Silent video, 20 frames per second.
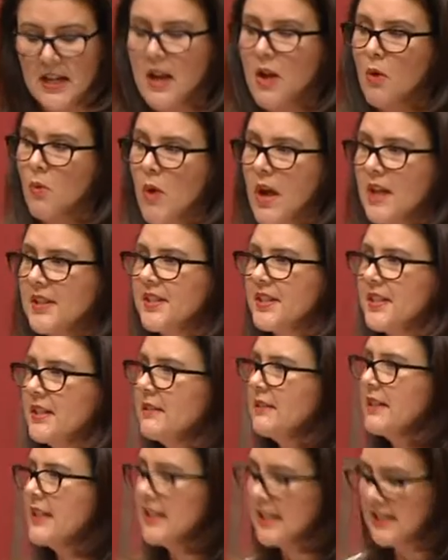While still
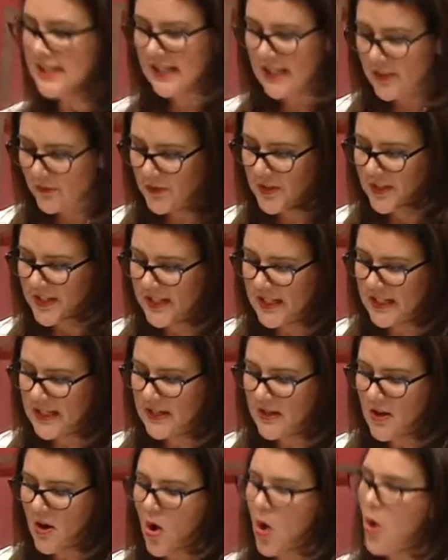in its
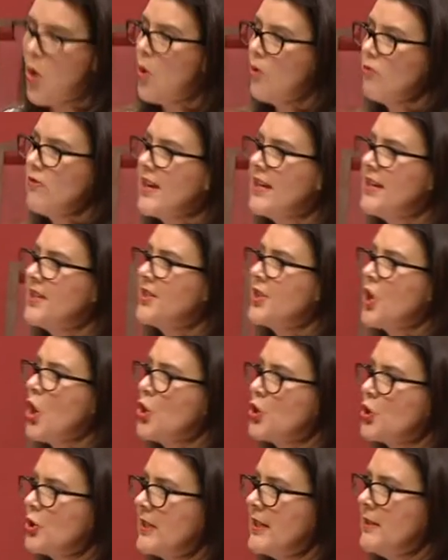infancy, already
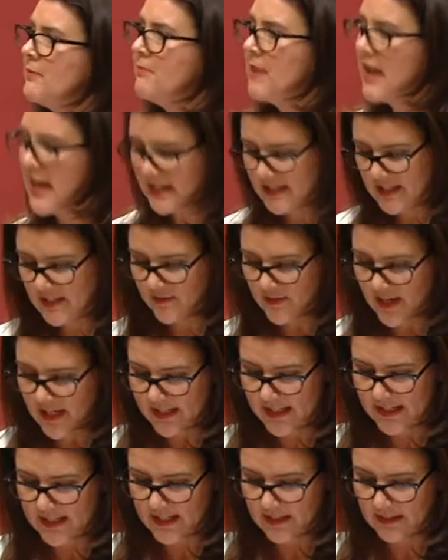social impact
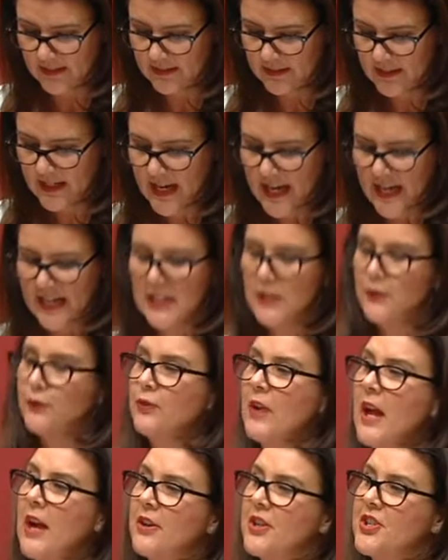investing is
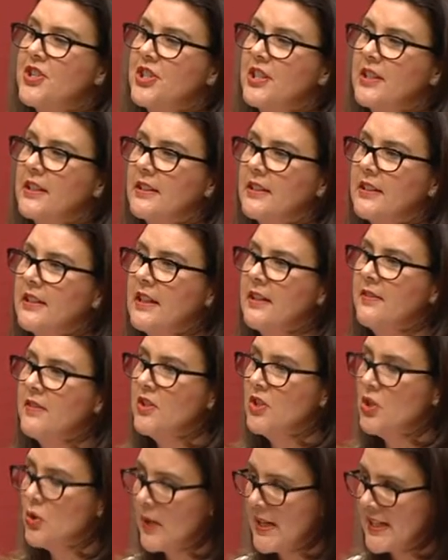flourishing in the
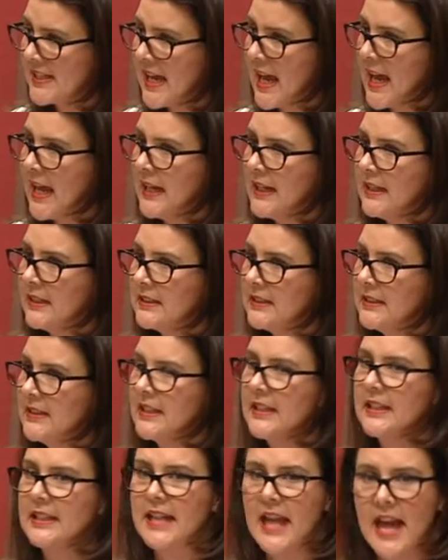USA,
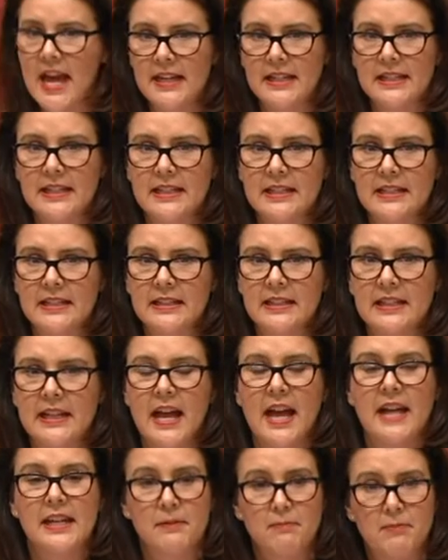in Canada
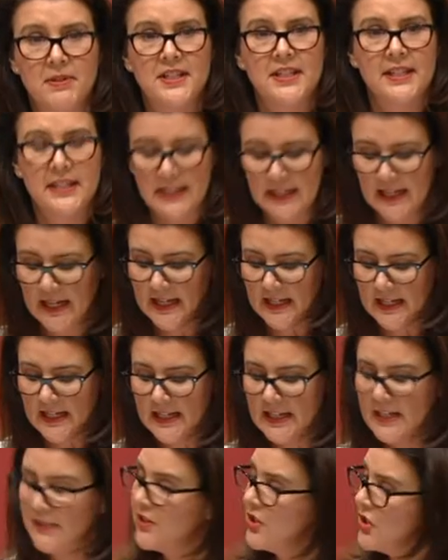and in particular
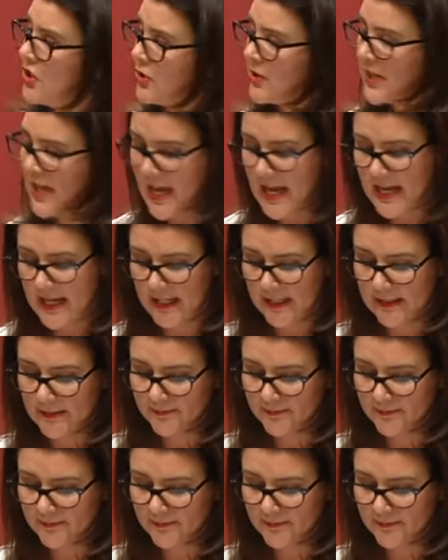in the UK.